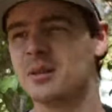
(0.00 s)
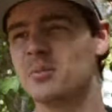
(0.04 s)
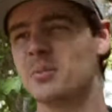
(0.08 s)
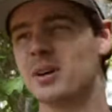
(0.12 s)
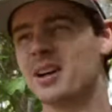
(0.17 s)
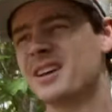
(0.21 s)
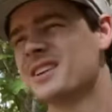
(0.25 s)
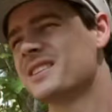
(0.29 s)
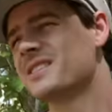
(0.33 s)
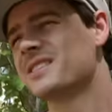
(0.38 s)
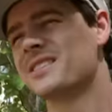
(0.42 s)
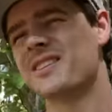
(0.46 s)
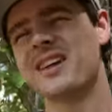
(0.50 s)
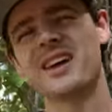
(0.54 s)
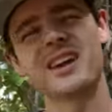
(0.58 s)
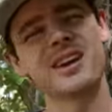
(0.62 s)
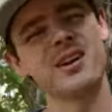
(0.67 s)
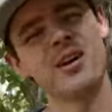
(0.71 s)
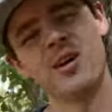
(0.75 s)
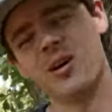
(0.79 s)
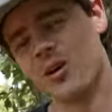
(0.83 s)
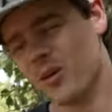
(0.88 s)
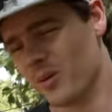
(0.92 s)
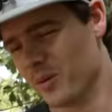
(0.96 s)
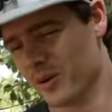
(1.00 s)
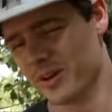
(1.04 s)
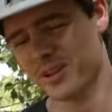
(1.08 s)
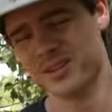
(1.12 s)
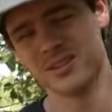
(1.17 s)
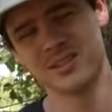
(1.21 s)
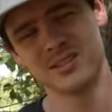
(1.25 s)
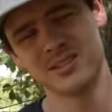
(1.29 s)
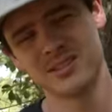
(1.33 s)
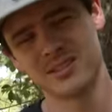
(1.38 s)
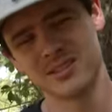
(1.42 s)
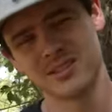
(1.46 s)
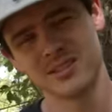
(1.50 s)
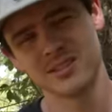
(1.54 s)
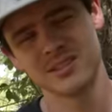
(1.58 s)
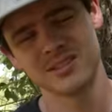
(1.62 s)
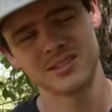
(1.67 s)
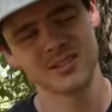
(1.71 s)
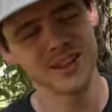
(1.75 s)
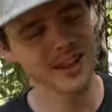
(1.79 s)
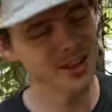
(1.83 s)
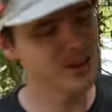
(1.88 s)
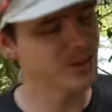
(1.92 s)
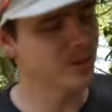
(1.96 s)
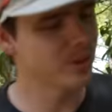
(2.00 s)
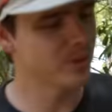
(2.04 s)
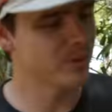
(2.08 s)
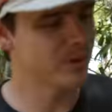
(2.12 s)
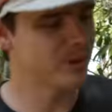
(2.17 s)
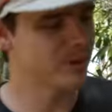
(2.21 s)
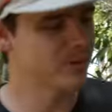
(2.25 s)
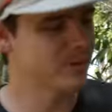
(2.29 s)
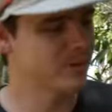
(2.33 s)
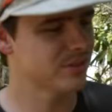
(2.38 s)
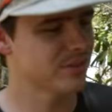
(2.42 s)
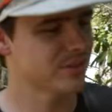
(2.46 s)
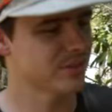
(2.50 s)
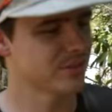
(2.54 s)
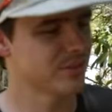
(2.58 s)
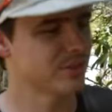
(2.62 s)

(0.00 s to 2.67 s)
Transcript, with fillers: Because like always, like always,